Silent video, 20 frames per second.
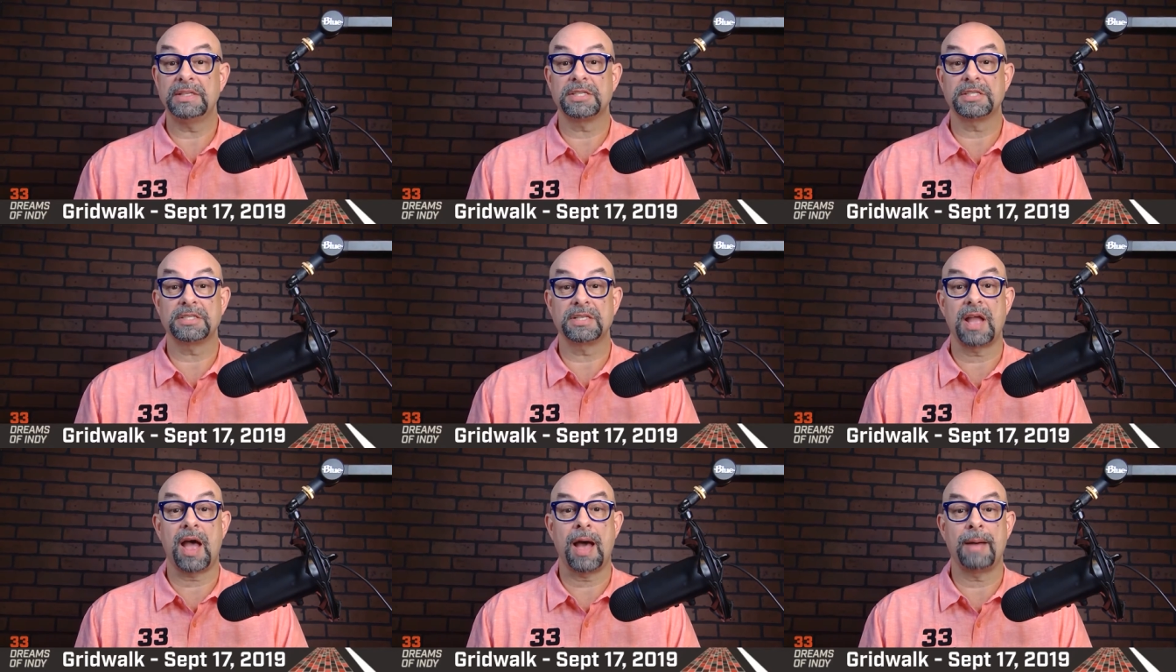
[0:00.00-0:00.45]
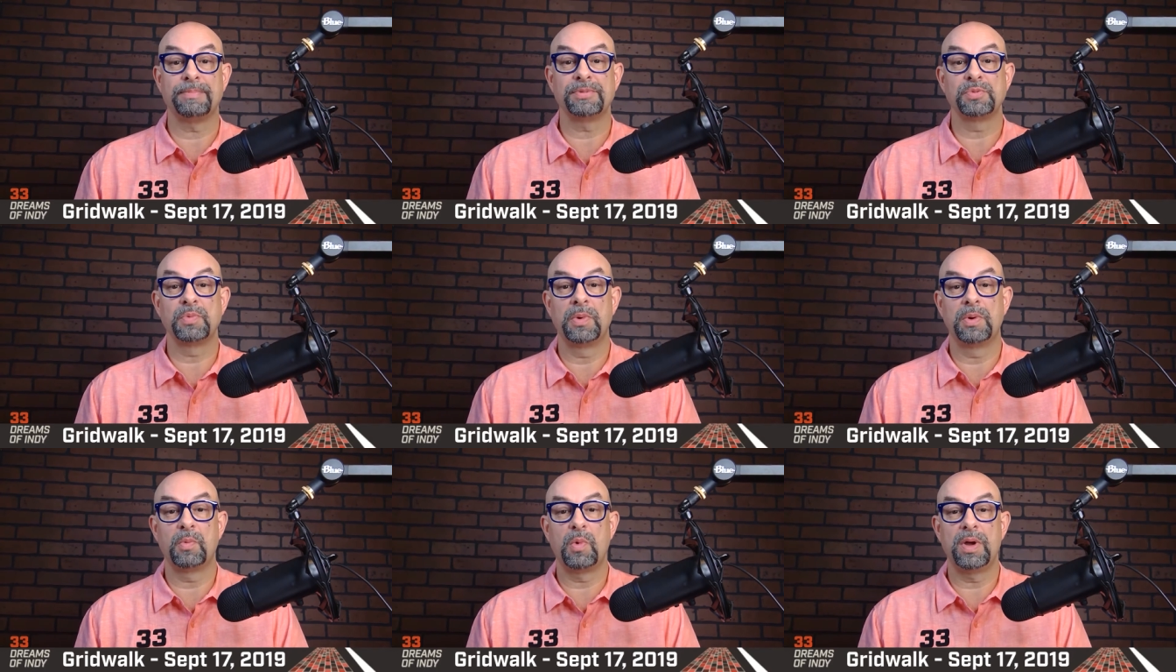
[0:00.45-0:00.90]
stops
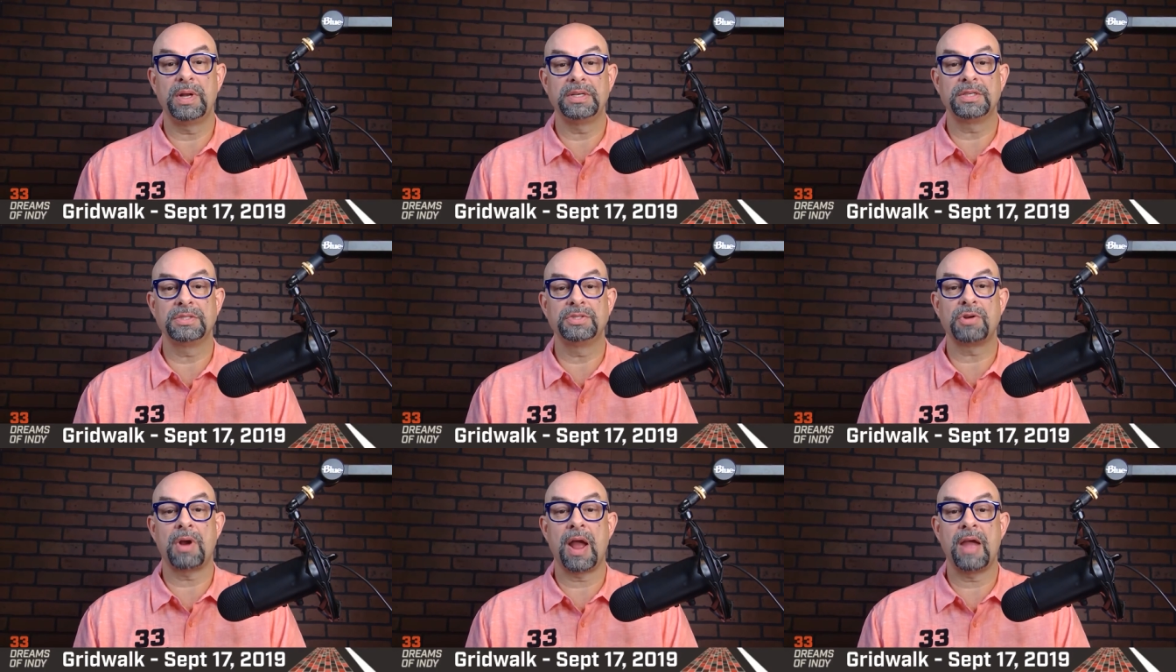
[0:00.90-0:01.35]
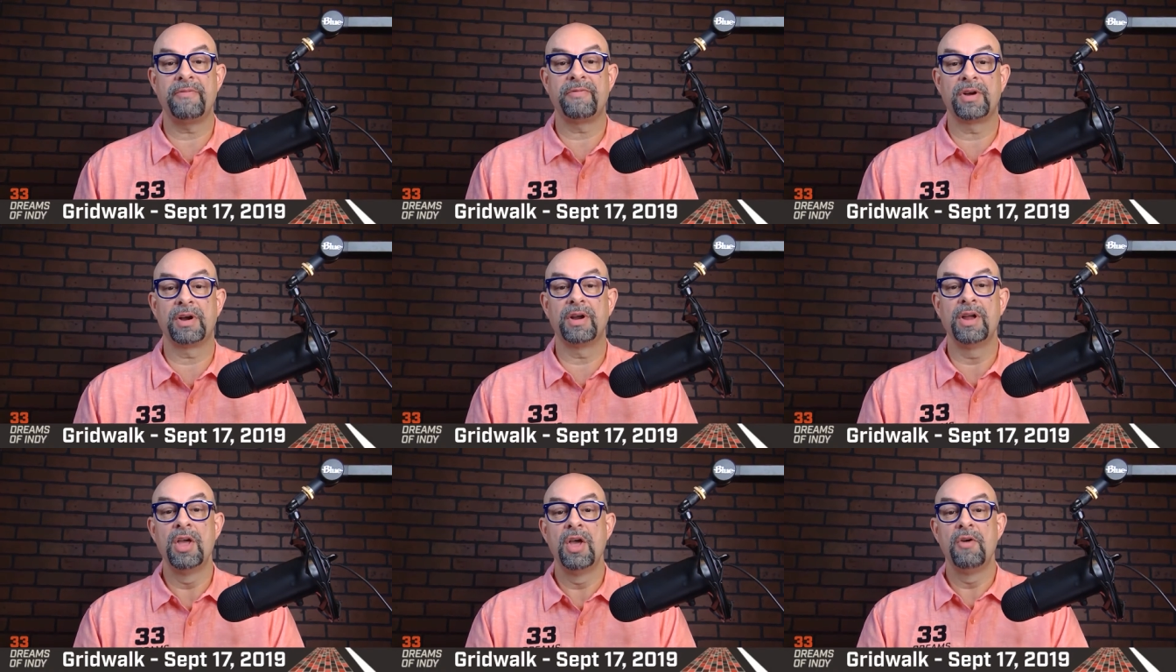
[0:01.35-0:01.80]
when one
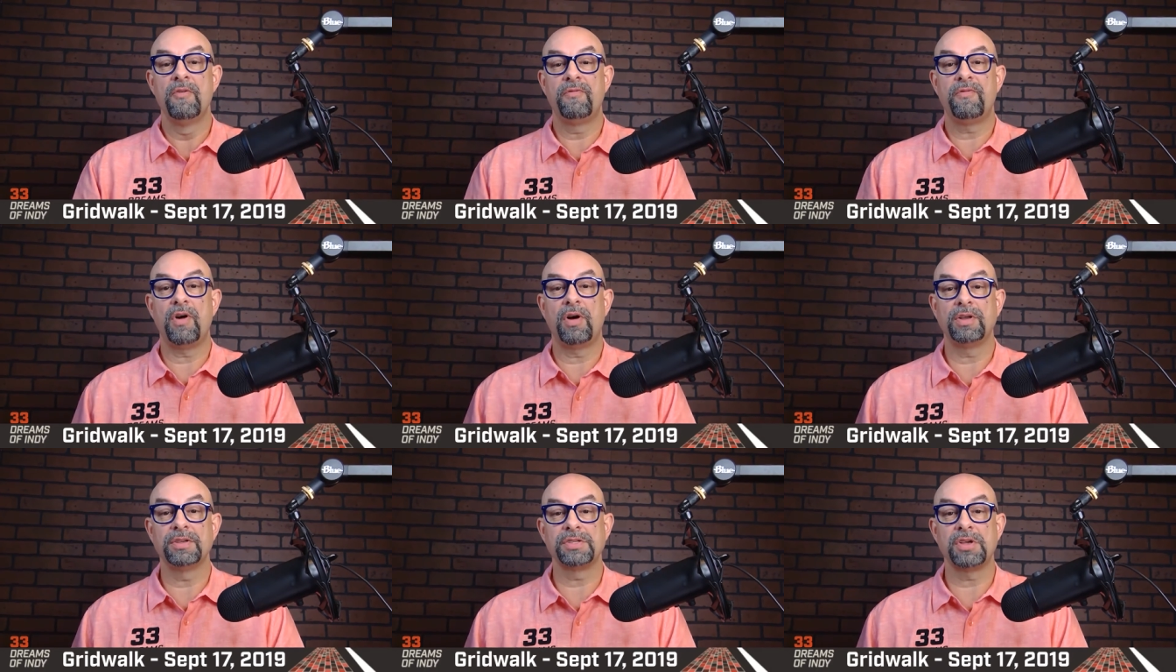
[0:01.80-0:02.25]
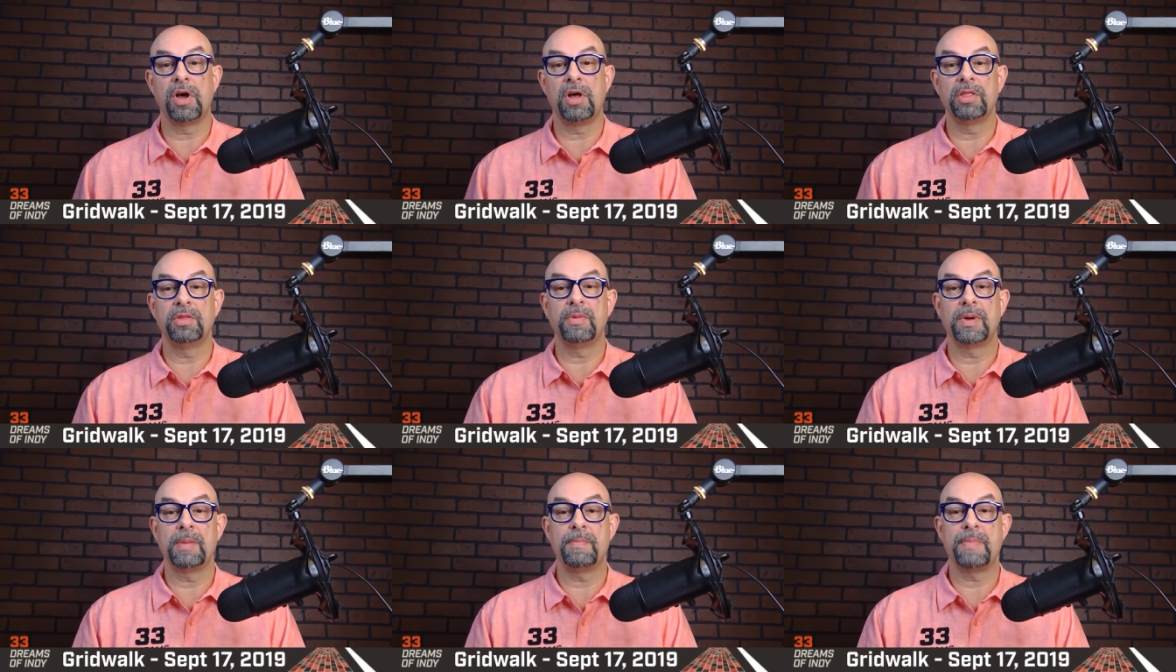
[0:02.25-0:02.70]
driver falls all
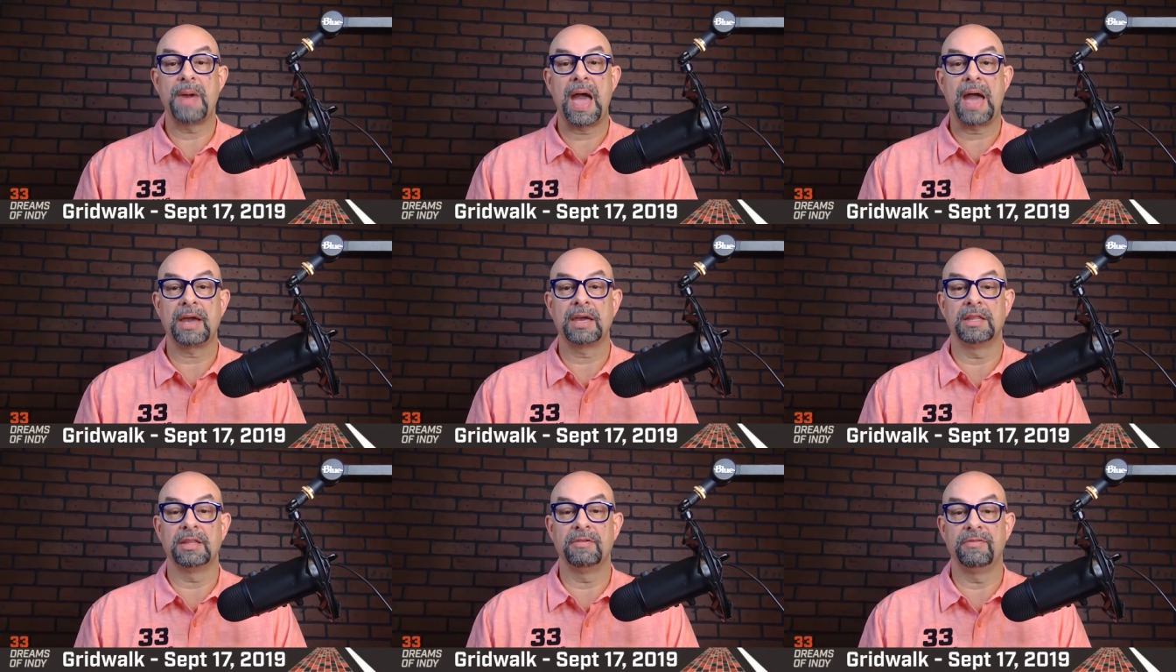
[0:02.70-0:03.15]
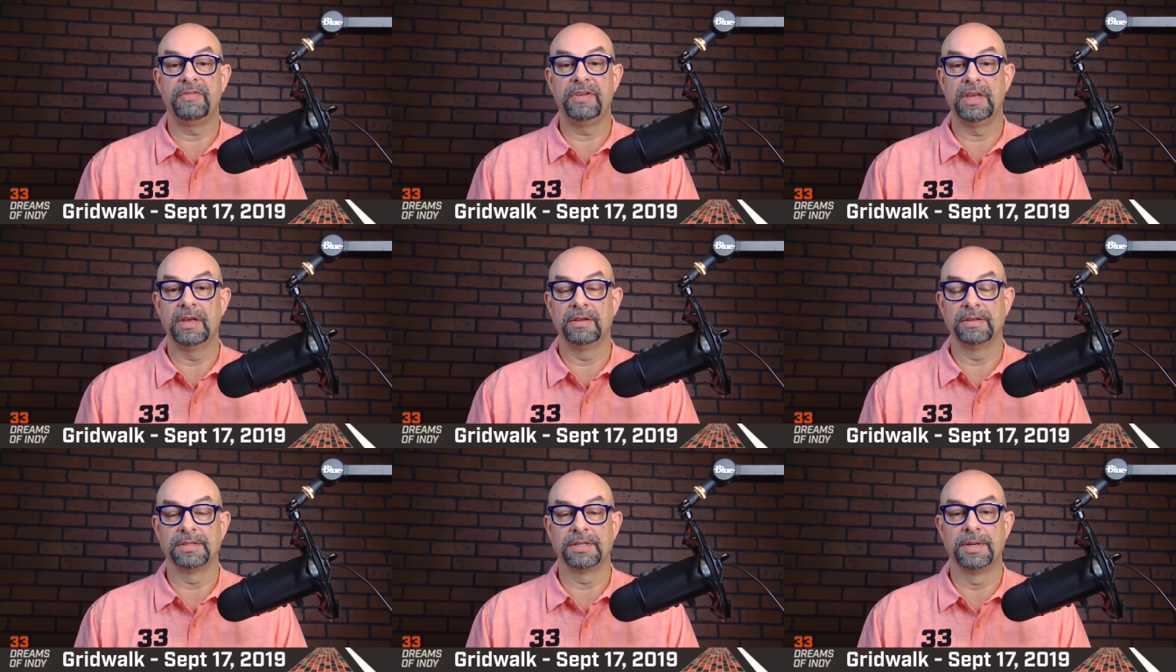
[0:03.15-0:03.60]
the way back in the
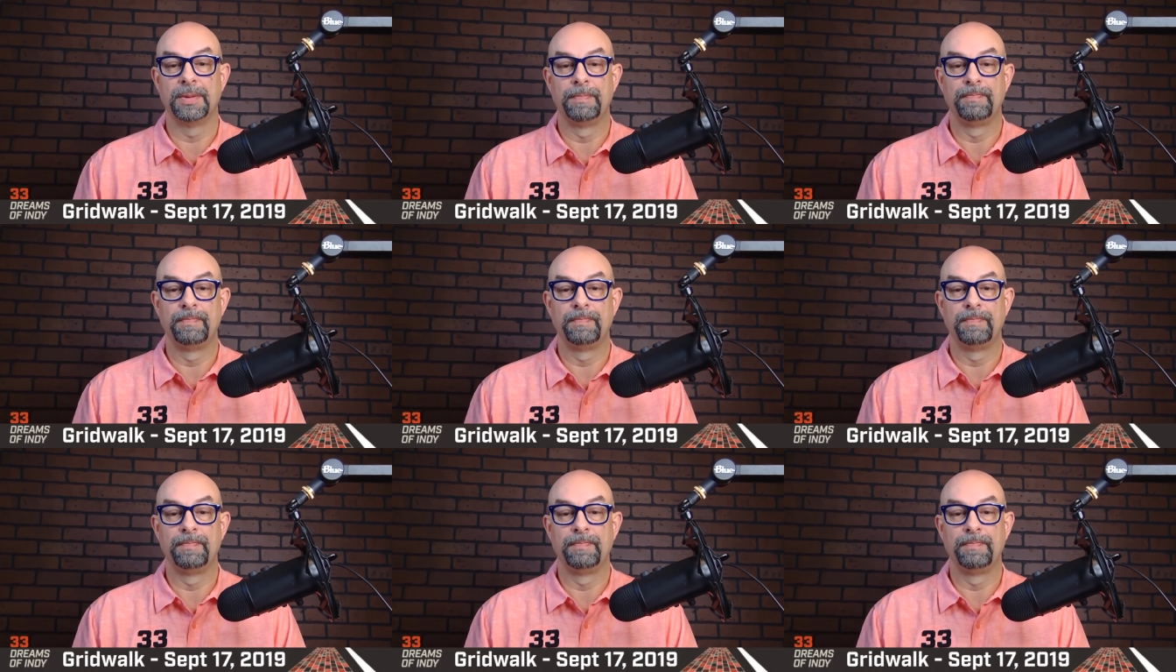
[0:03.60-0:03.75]
field.